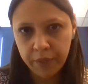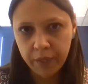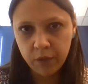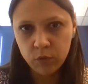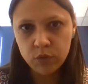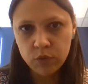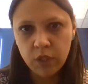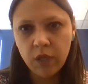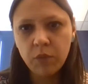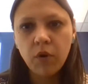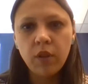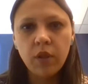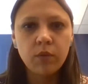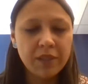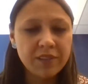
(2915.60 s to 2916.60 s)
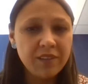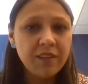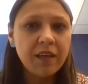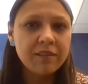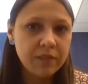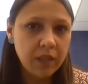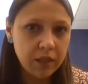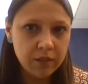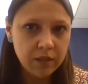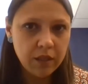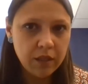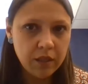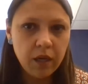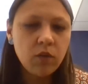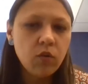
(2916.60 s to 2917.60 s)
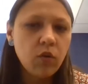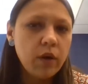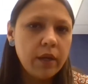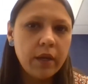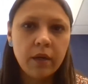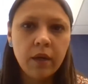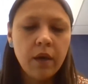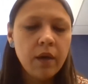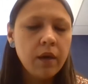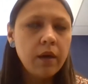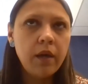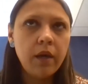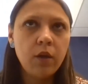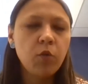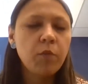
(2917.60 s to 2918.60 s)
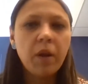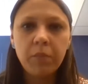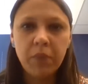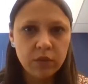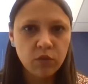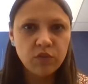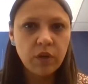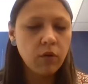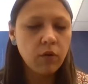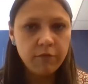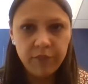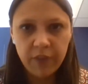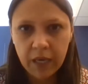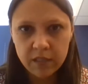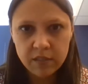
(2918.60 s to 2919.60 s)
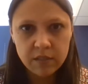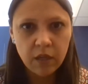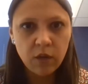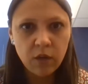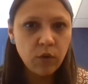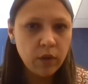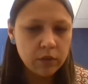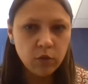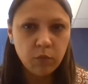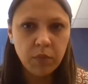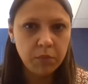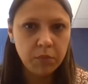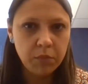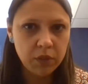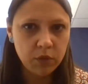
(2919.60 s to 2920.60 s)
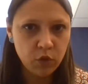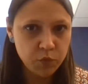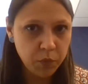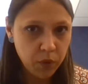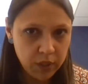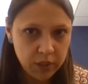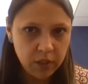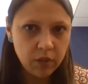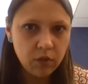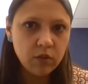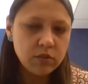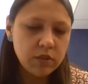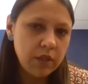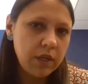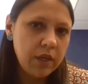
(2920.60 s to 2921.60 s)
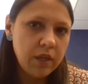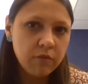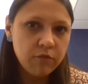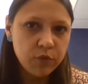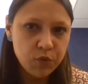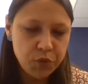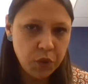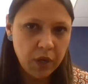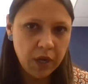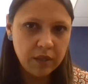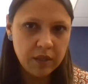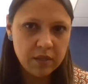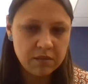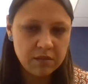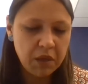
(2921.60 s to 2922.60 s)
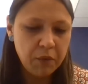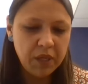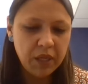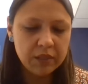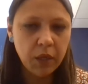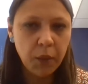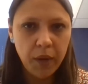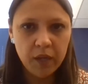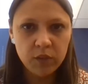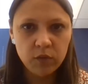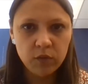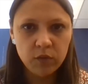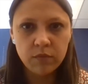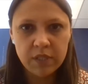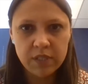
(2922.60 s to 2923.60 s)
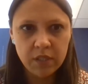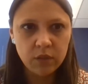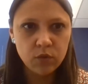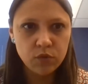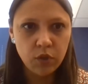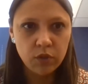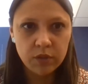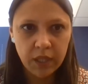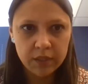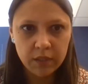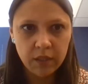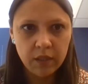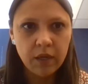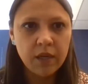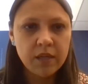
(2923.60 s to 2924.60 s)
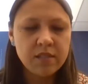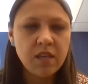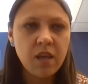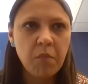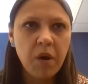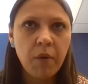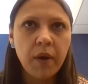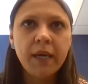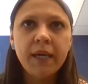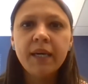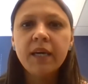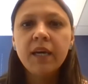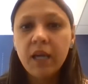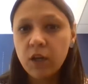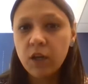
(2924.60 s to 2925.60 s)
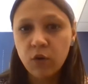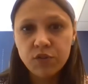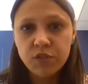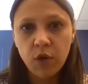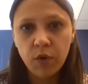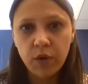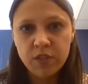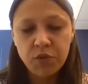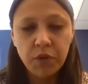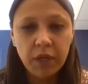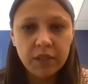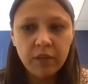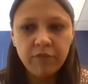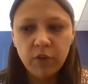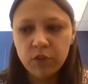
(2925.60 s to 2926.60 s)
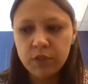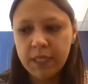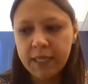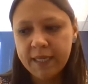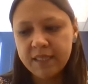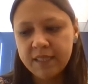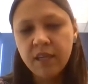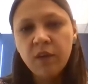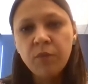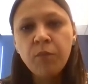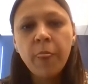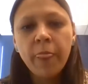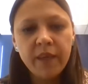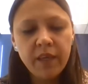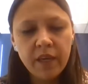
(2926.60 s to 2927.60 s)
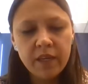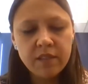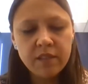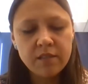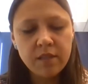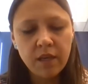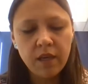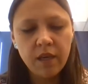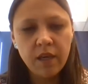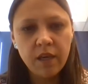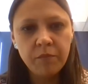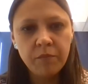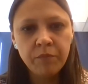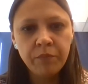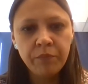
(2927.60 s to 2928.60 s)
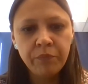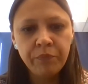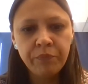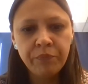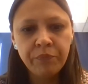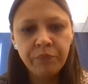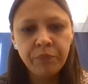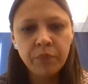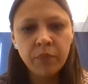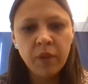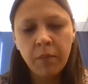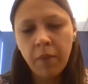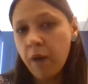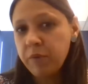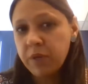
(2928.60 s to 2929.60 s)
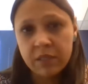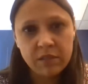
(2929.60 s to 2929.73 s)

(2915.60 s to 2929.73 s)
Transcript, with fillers: officials of the executive branch, a technical entity. They were not political appointments. Those officials worked in a technical institution called National Council of Borders, and